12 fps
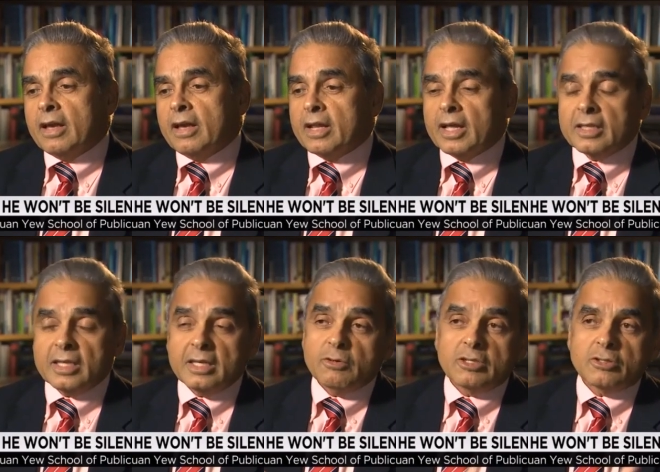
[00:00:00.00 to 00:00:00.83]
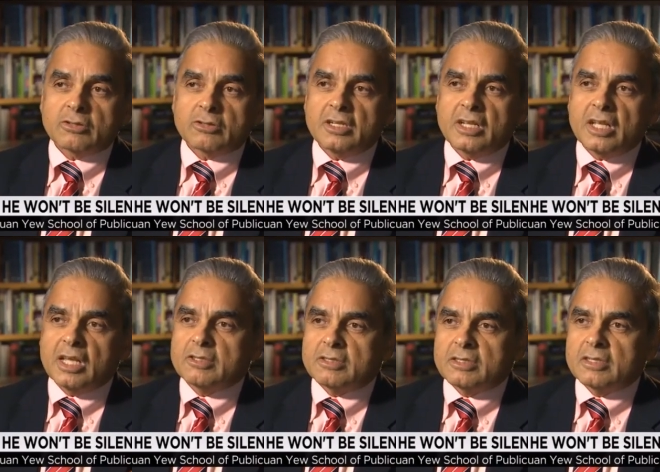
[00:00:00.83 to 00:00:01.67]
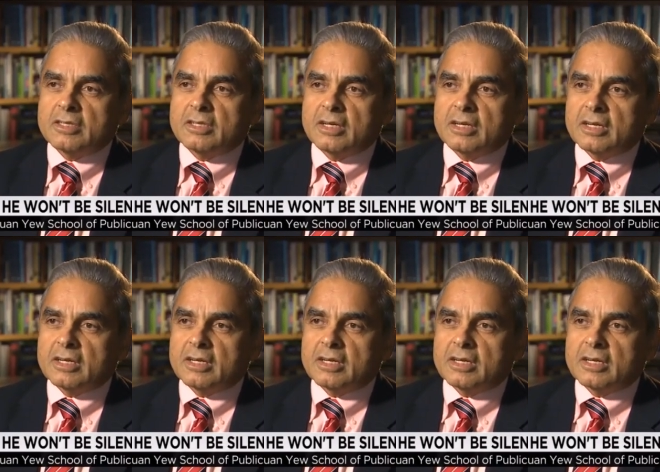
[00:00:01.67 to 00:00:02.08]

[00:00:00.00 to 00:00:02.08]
And I think we should treat Amos Yee